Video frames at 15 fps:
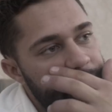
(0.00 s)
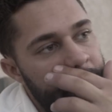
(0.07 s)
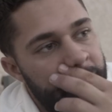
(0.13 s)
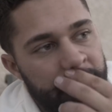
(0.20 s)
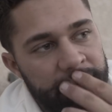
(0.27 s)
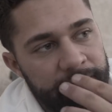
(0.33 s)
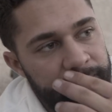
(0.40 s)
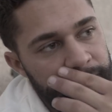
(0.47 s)

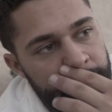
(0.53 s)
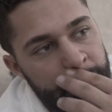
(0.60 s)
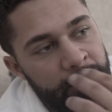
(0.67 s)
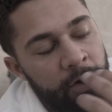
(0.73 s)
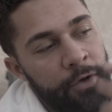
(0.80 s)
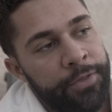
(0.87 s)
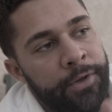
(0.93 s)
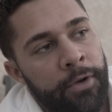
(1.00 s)
But
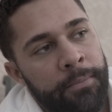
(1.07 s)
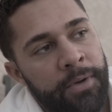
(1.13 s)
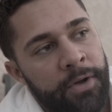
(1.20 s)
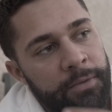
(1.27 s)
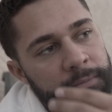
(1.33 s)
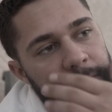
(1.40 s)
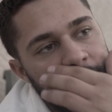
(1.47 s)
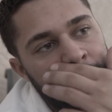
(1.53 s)
growth
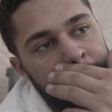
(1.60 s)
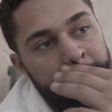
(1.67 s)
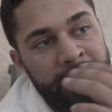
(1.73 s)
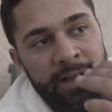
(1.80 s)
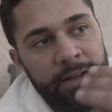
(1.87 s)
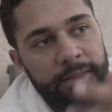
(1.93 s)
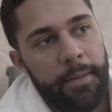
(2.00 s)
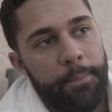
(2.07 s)
hormone has been
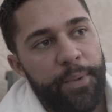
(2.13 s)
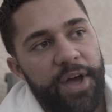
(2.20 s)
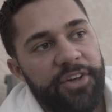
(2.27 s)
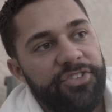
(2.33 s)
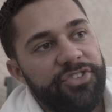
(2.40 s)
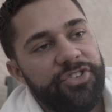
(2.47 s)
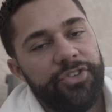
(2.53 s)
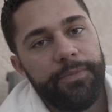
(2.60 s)
like the
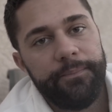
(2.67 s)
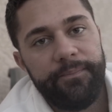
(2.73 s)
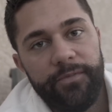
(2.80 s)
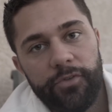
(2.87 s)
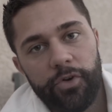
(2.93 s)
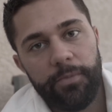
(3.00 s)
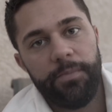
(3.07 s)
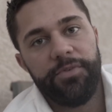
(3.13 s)
best in
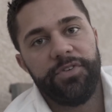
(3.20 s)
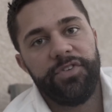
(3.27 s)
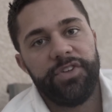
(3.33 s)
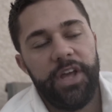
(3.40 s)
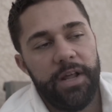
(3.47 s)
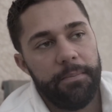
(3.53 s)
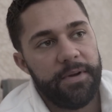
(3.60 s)
terms of skin.